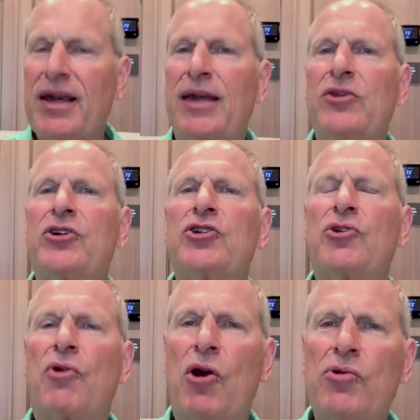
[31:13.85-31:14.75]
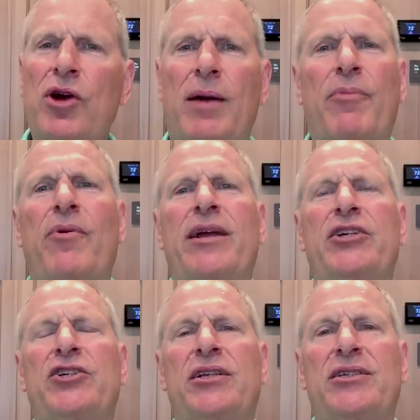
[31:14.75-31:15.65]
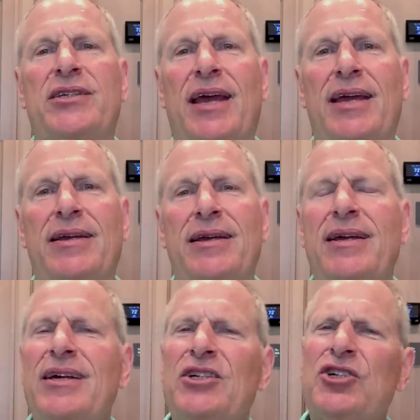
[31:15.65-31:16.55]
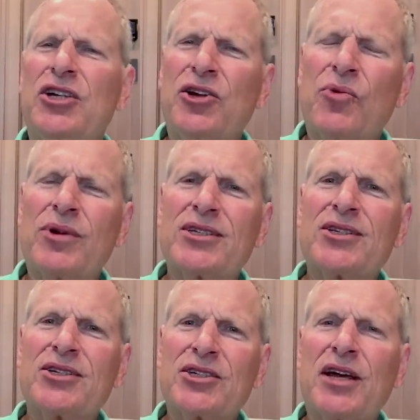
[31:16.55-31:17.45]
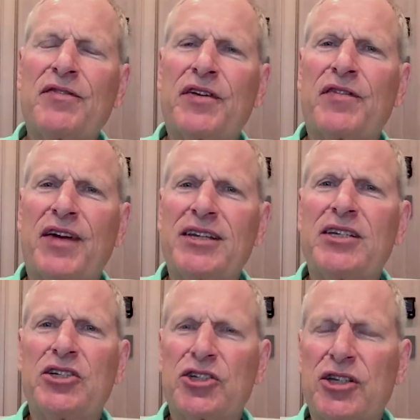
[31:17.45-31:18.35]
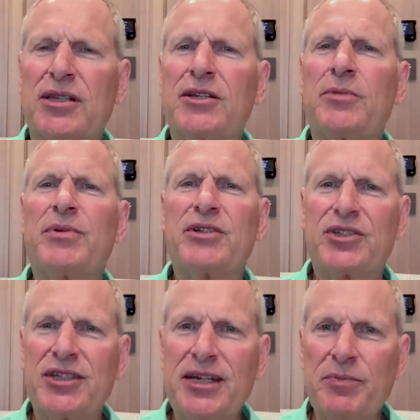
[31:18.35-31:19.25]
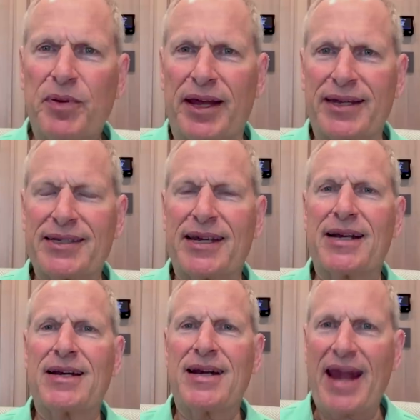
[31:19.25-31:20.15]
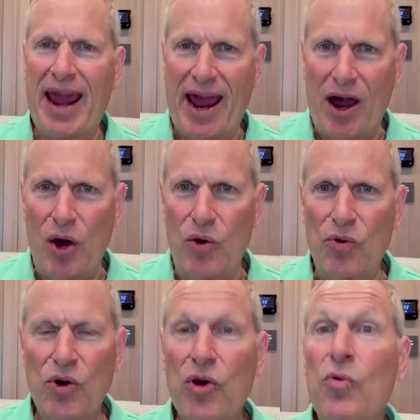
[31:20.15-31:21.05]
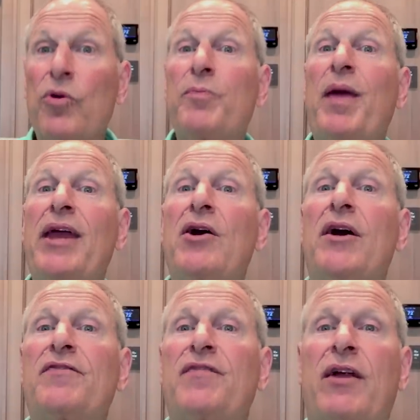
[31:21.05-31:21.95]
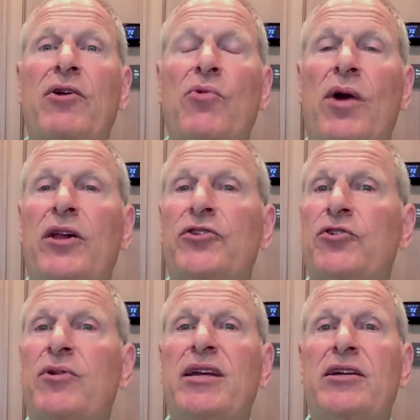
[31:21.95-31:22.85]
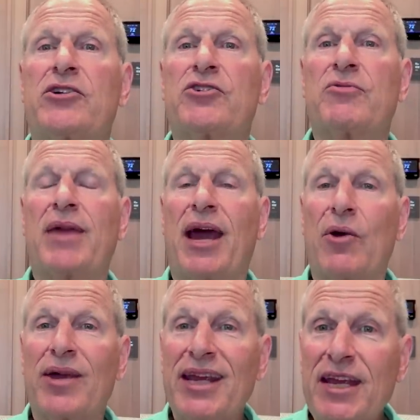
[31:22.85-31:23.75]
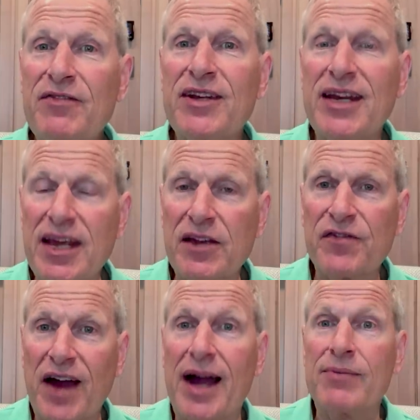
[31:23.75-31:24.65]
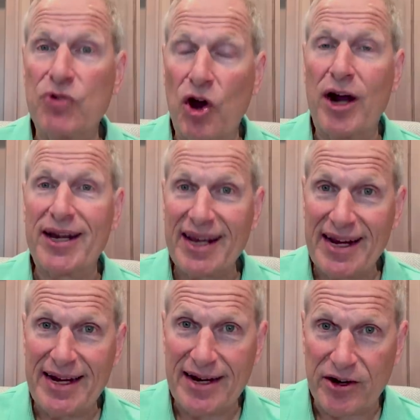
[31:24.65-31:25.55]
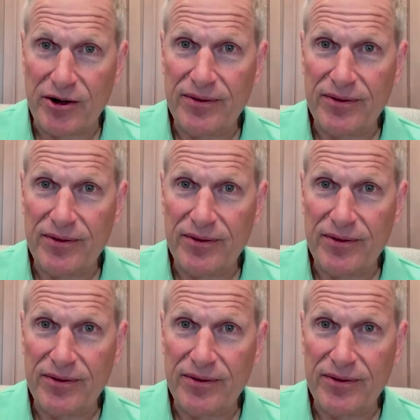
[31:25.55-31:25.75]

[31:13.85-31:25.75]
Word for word: And look at your own operation and say, gee, you know, what's the stuff that if I did just a little bit of seed planting now would pay off very well three years from now, even if I'm not here?